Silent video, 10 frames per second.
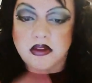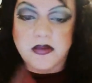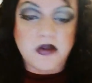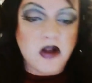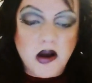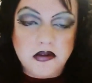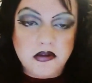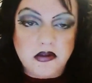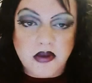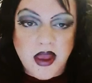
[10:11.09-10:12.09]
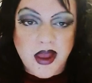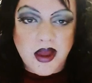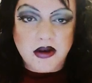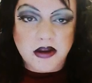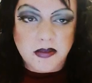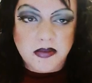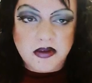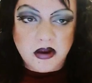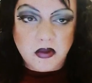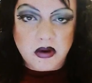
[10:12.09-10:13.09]
The lip gloss and
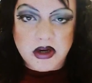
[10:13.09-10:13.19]
lipstick